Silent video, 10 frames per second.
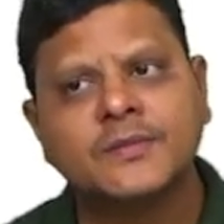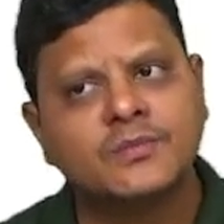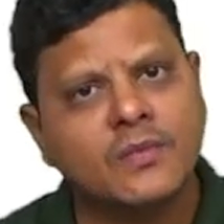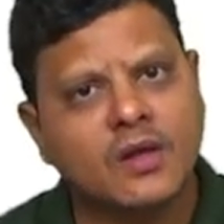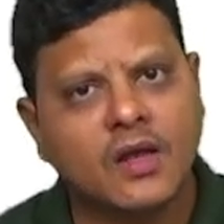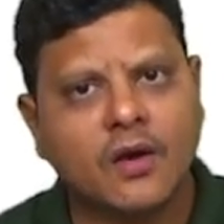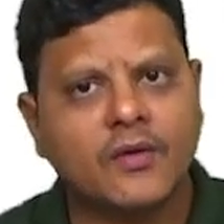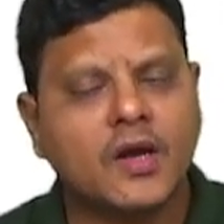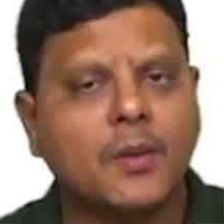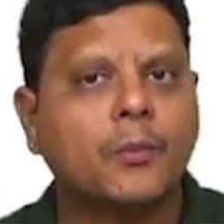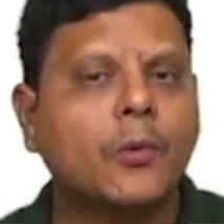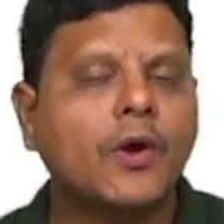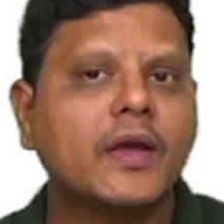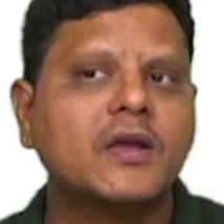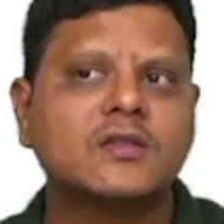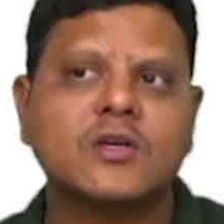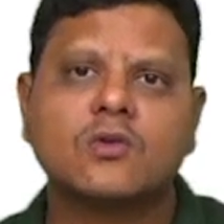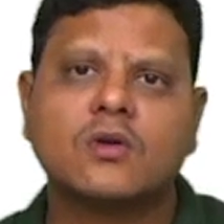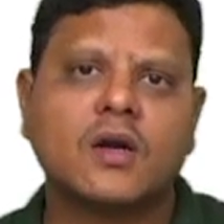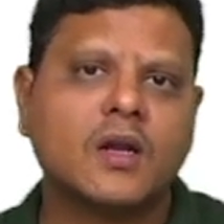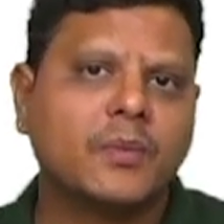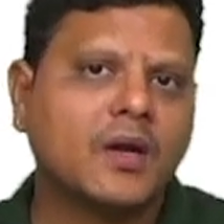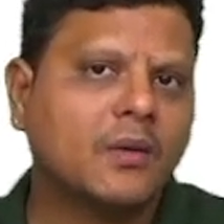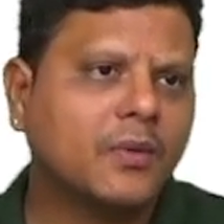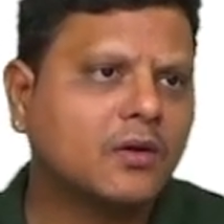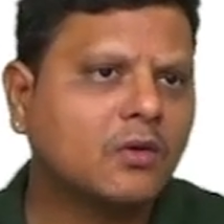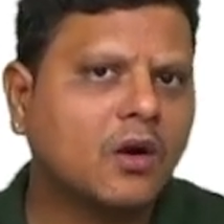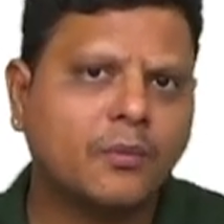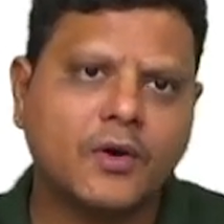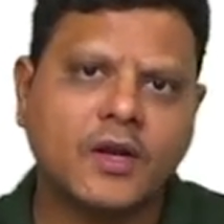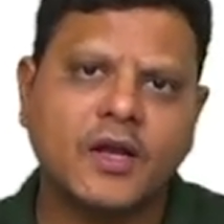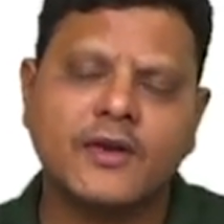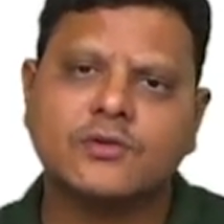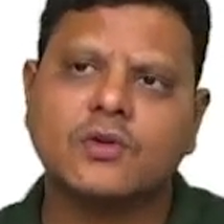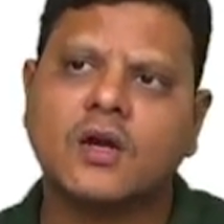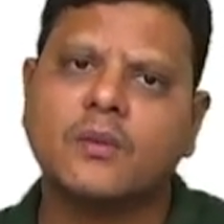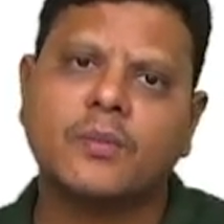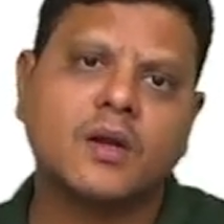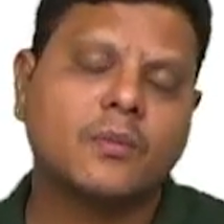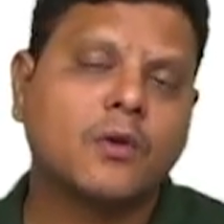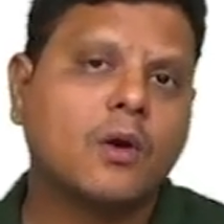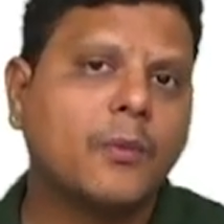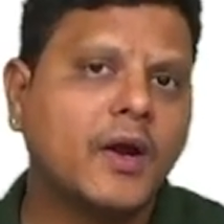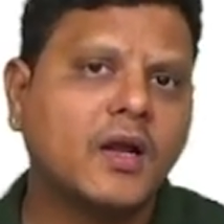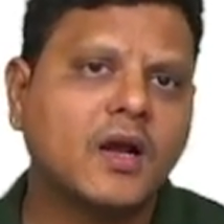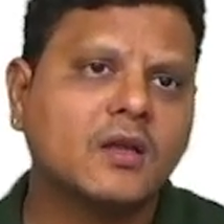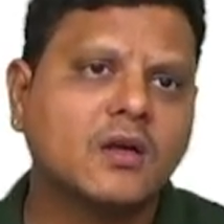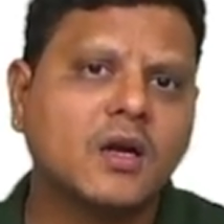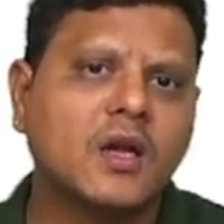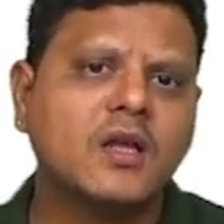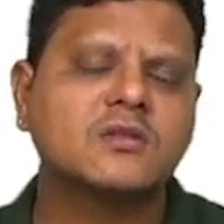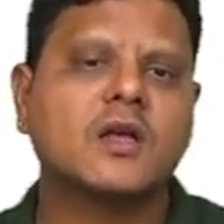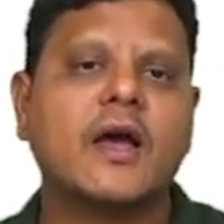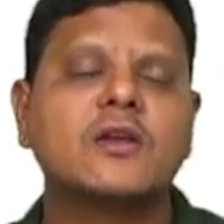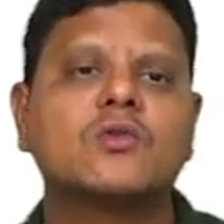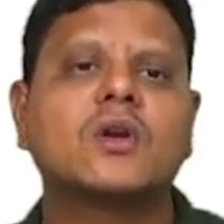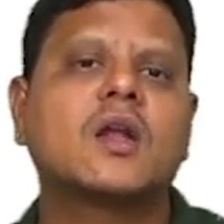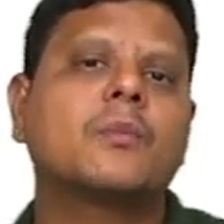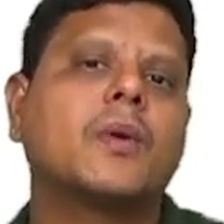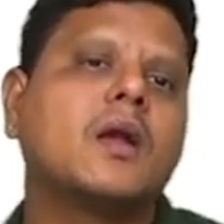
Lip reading: employees. I should not depend upon third party. I should not depend upon appointing authorities. I should depend